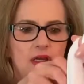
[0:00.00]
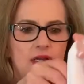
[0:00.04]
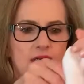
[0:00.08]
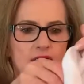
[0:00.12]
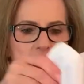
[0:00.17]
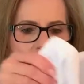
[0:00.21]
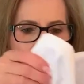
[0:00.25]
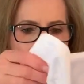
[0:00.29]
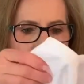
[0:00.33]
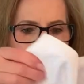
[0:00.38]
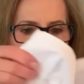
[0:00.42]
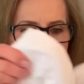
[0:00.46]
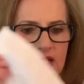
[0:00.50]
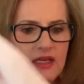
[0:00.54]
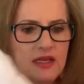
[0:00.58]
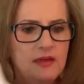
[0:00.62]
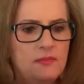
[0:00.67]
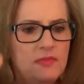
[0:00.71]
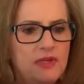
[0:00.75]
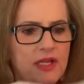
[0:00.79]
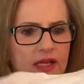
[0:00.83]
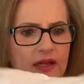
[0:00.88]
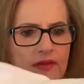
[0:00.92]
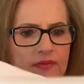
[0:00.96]
a seam
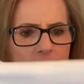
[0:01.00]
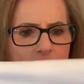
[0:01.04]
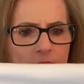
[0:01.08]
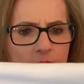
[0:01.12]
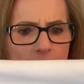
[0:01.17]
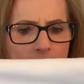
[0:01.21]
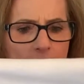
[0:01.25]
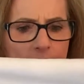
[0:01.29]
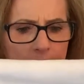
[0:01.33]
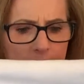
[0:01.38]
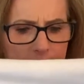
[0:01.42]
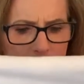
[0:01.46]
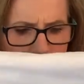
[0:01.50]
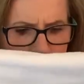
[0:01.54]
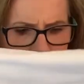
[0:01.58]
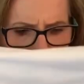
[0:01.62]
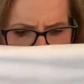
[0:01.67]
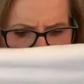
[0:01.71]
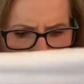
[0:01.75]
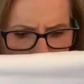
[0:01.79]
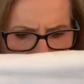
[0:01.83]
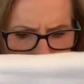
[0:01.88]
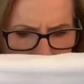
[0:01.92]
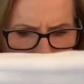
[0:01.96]
down the
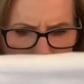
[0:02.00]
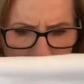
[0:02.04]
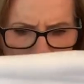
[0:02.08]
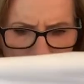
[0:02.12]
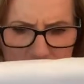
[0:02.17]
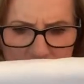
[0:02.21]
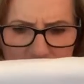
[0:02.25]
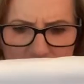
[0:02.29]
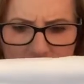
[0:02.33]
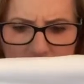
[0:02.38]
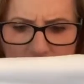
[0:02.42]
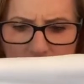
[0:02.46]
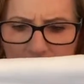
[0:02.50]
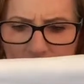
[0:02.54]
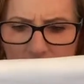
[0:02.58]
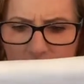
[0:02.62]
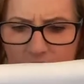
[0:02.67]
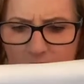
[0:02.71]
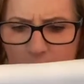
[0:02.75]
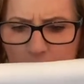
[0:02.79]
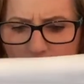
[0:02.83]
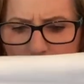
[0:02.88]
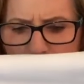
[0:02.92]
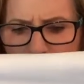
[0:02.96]
very center of
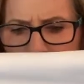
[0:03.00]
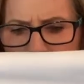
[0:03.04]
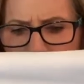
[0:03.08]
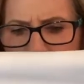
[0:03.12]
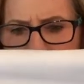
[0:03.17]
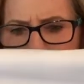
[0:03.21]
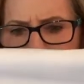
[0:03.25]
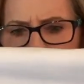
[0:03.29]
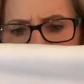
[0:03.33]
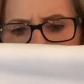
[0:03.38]
the back.